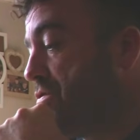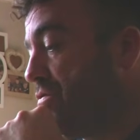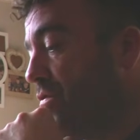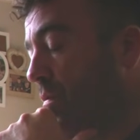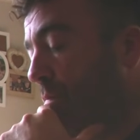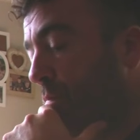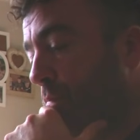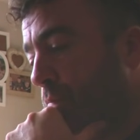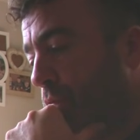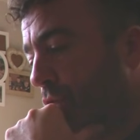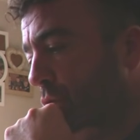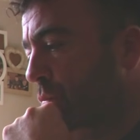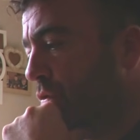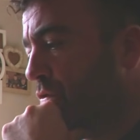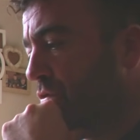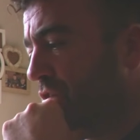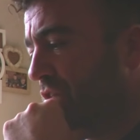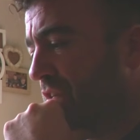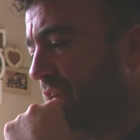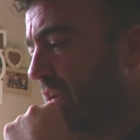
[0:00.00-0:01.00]
sure
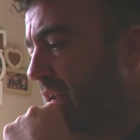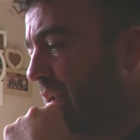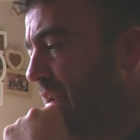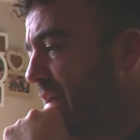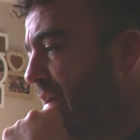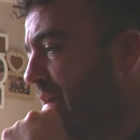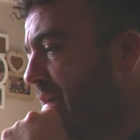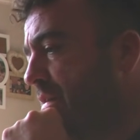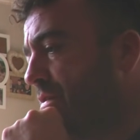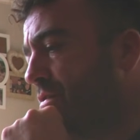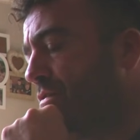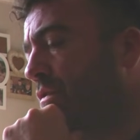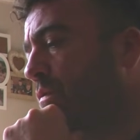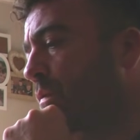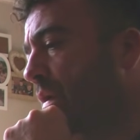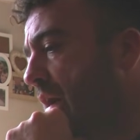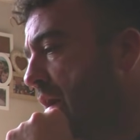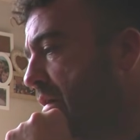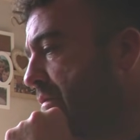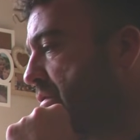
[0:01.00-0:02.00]
someone's seen an nurse or
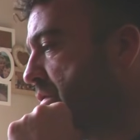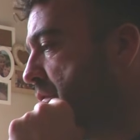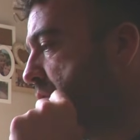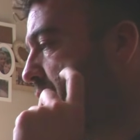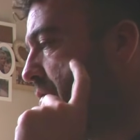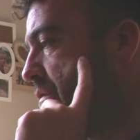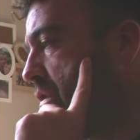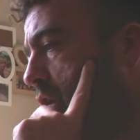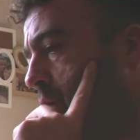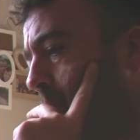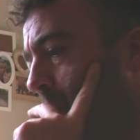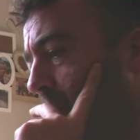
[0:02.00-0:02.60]
whatever, and you've got